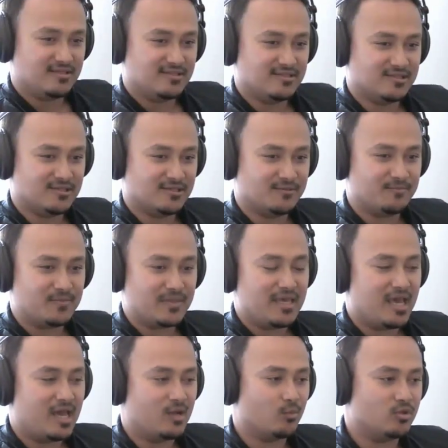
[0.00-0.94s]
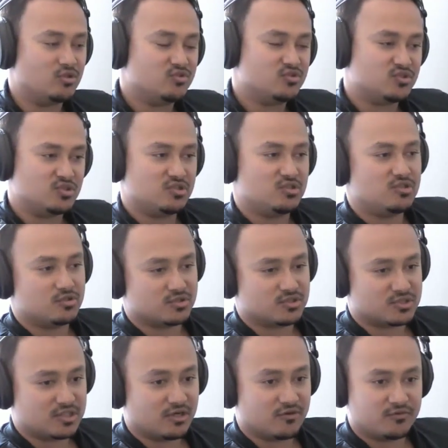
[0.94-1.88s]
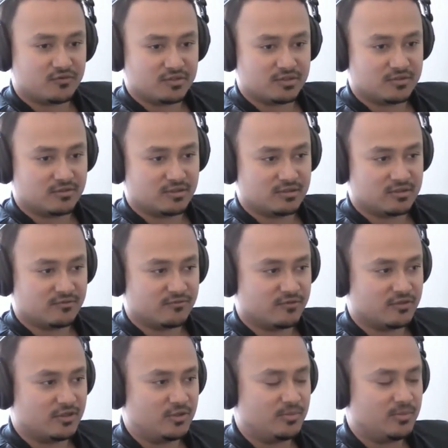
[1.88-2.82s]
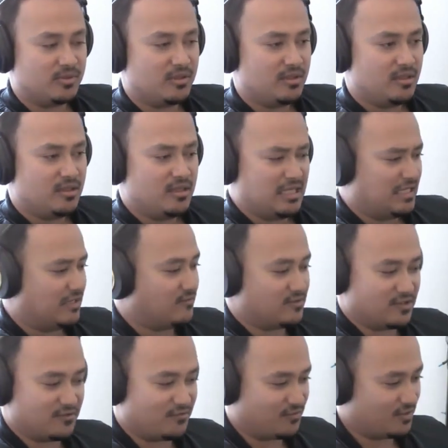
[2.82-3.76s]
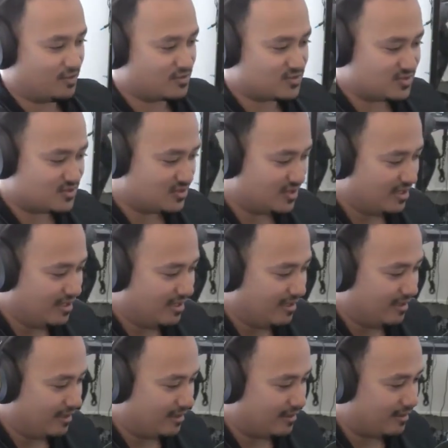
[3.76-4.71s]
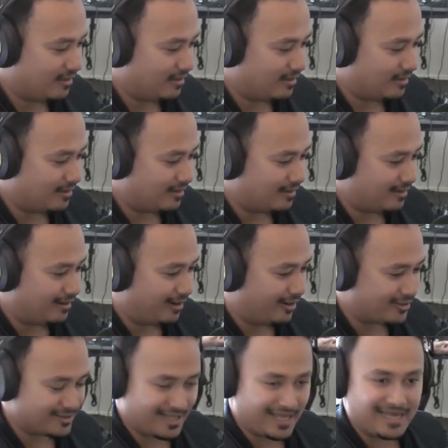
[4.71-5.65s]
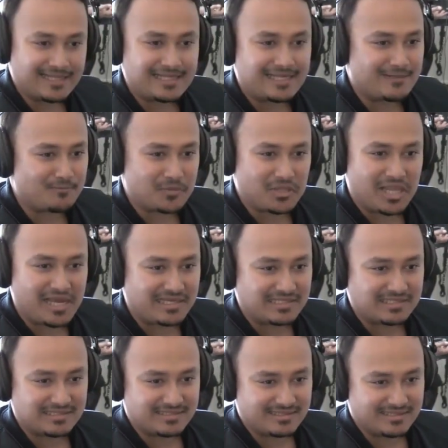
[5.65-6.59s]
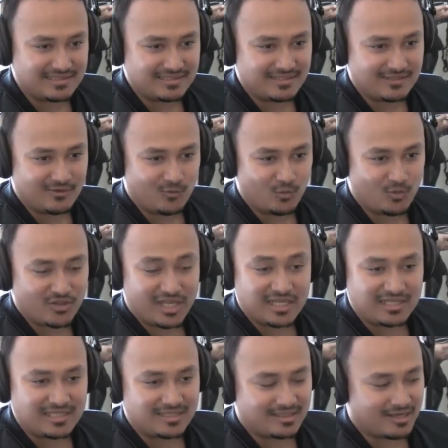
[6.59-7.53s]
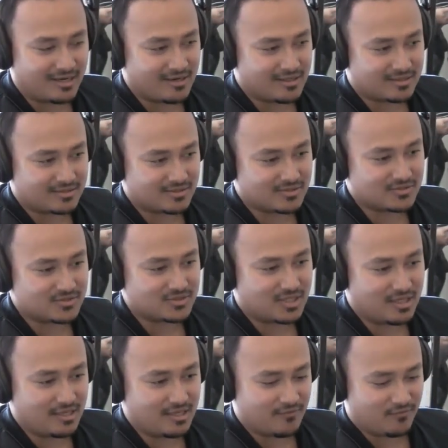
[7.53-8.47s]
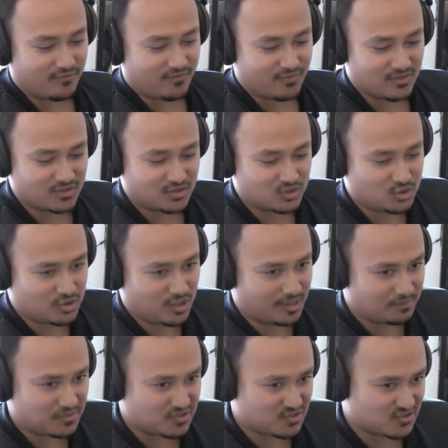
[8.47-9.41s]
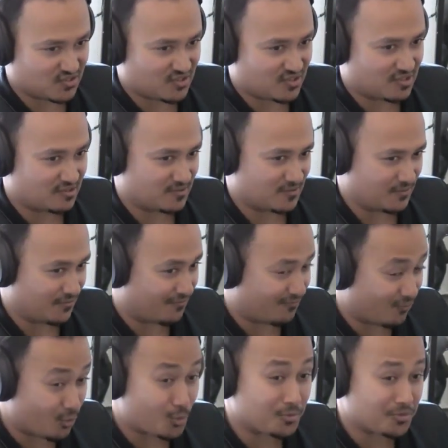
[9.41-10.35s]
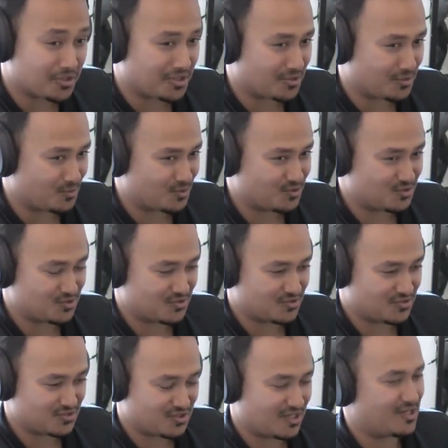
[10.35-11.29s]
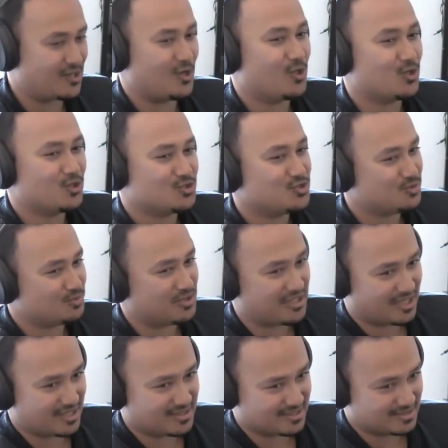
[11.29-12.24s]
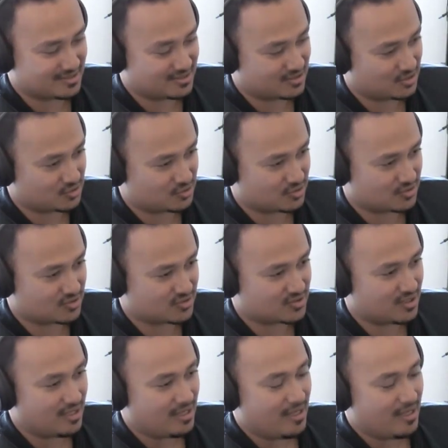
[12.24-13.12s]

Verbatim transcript: You yeah. know. And when you see yourself in a in a film, even if it's on an alien planet, with alien characters if the shape design, the form language, and the psychology behind the decisions